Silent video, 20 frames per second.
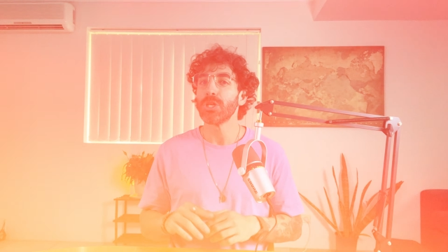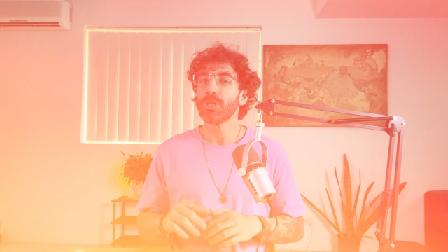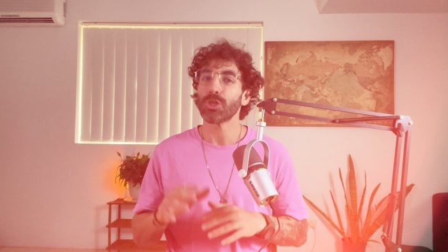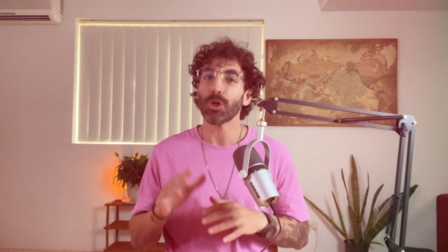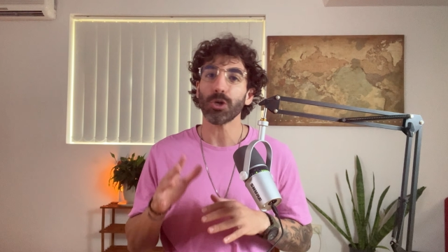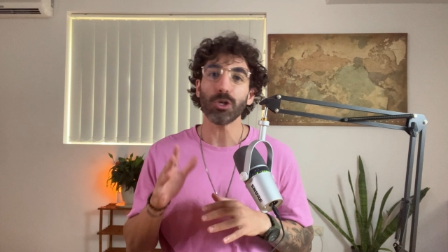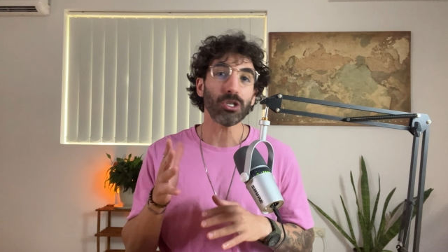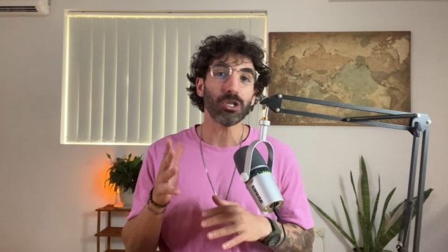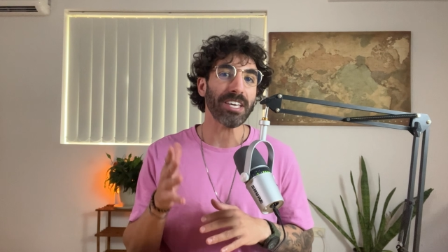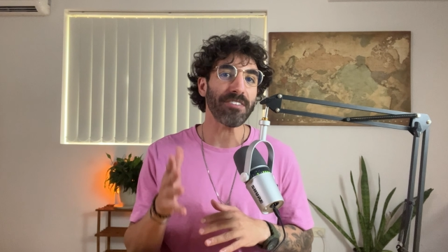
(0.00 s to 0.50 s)

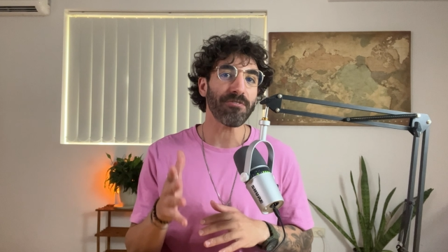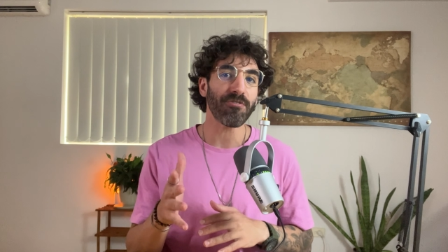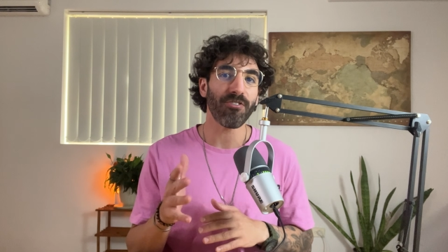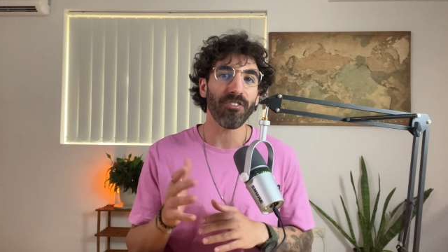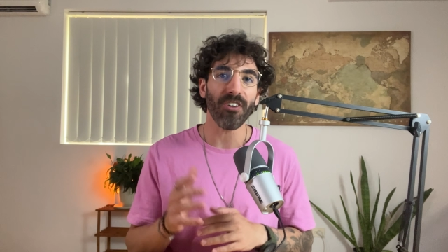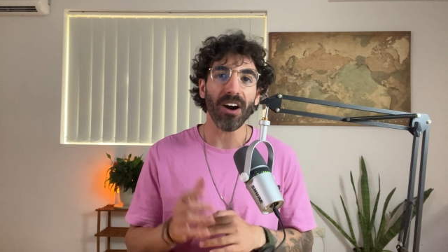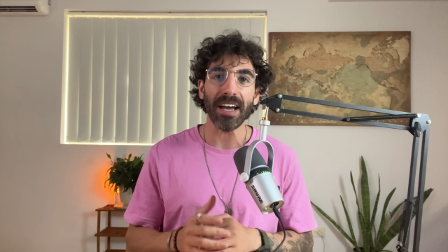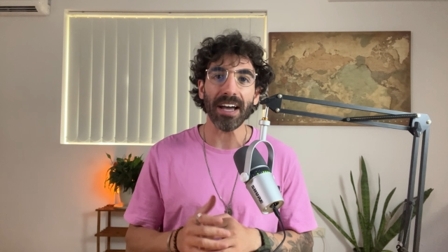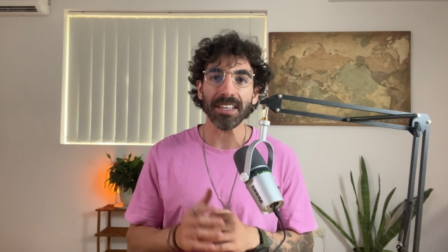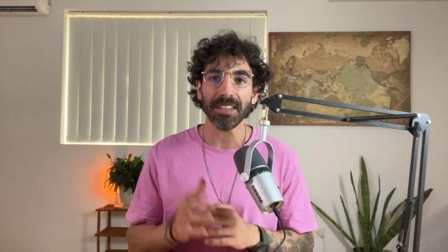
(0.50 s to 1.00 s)
so you can
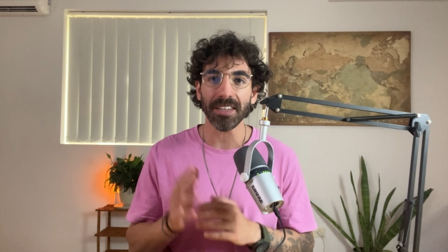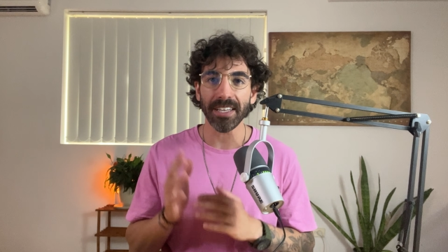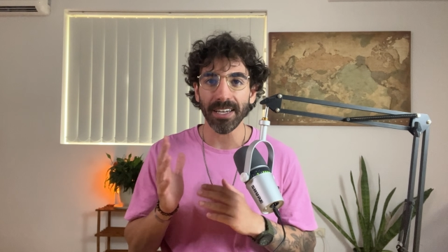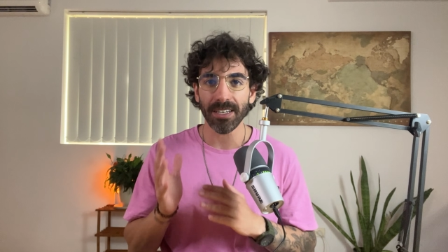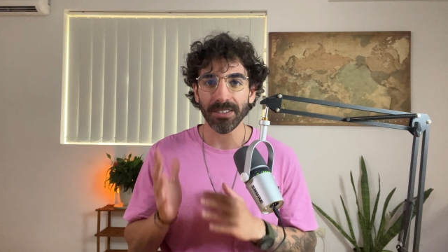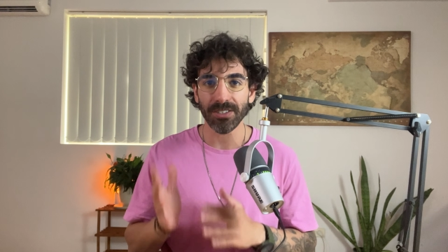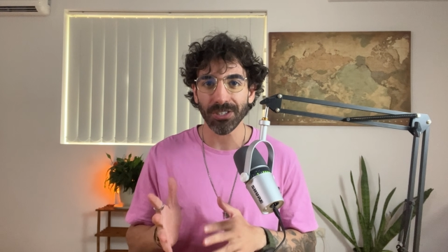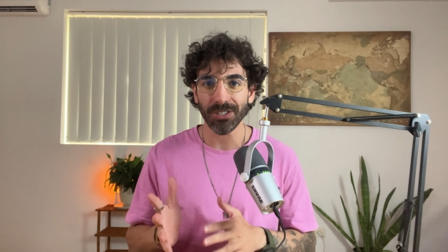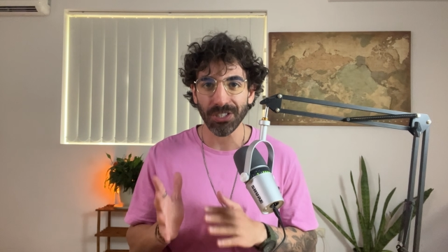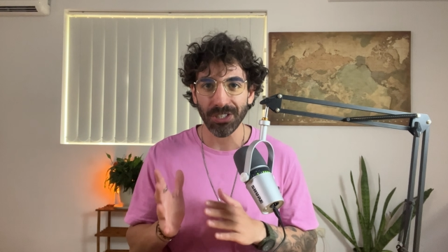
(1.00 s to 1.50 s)
finally
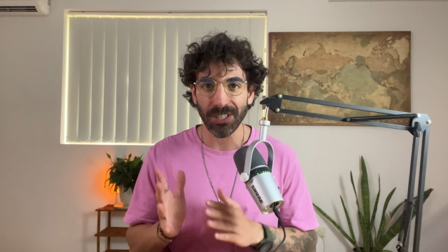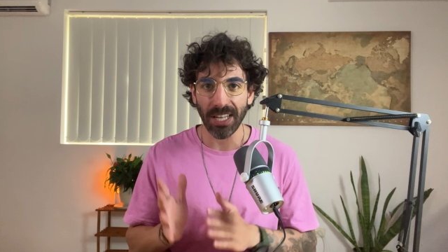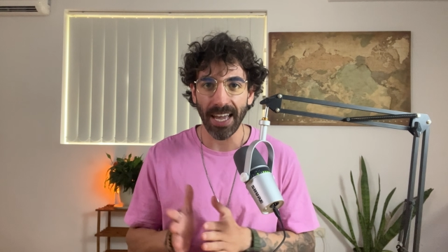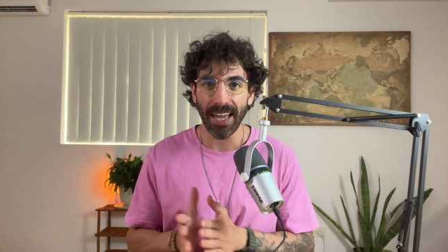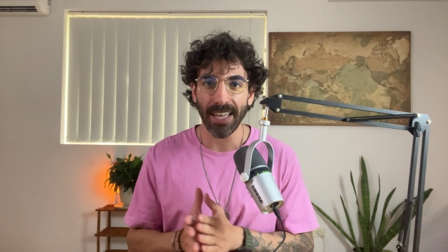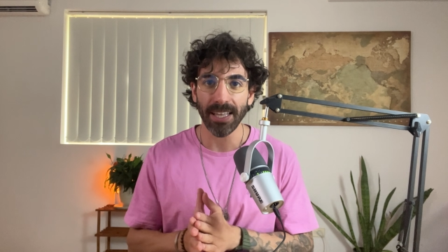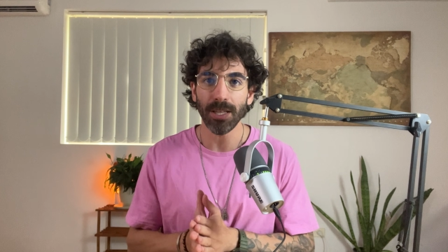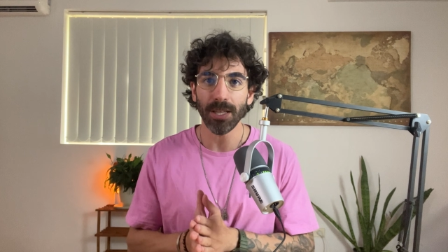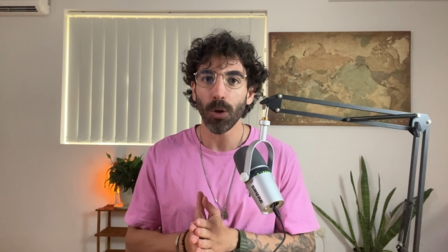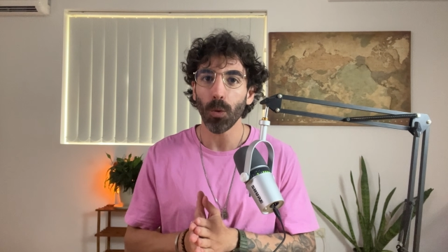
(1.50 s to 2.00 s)

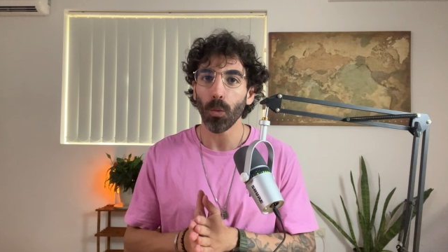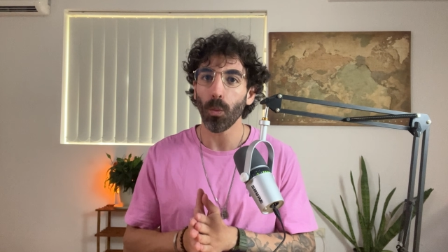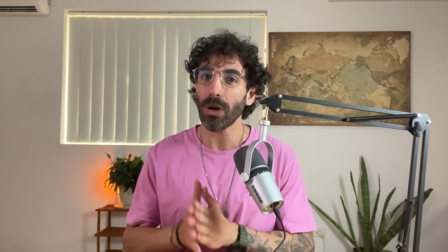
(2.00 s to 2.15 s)
understand